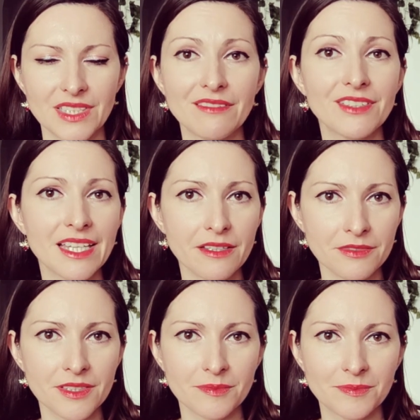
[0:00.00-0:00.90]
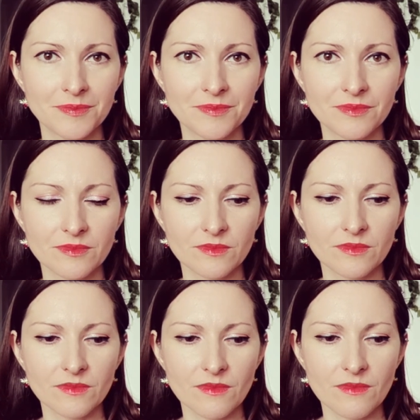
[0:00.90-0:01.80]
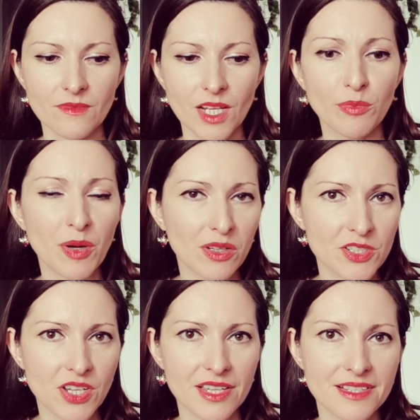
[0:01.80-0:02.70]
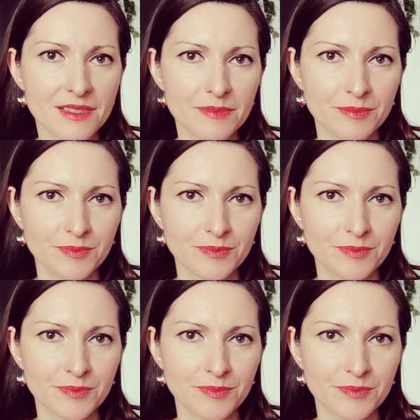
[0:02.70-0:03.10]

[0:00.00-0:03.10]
Give a gift. Apologize.